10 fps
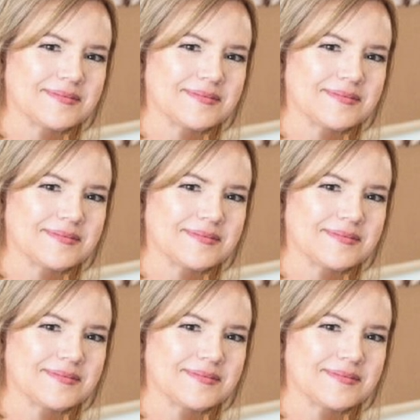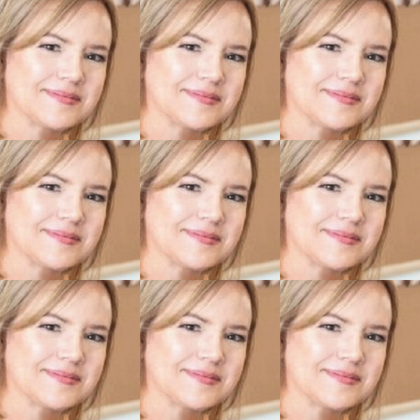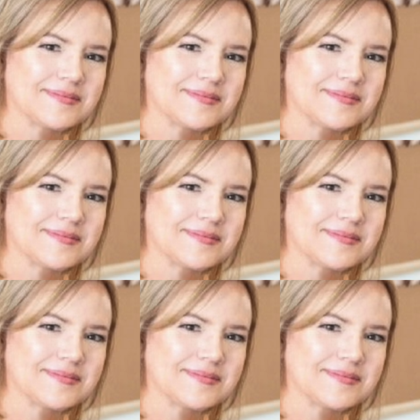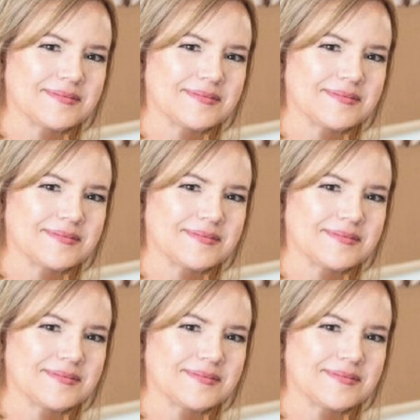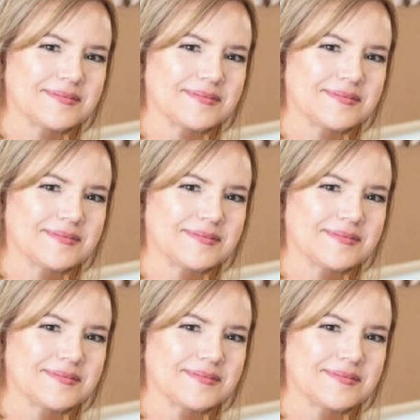This is a still picture; no speech is visible.